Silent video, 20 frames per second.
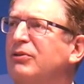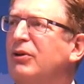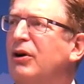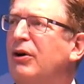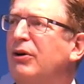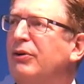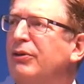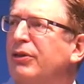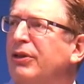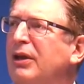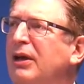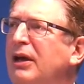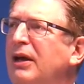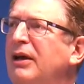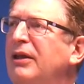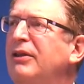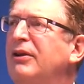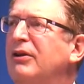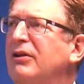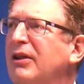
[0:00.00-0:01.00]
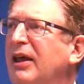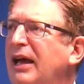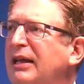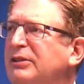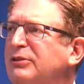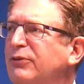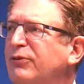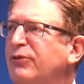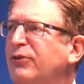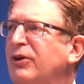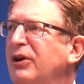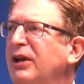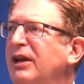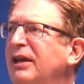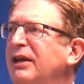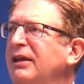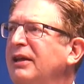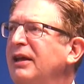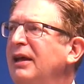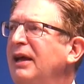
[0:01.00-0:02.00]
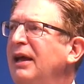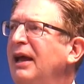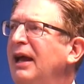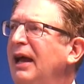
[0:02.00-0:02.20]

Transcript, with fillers: growth, they're less free,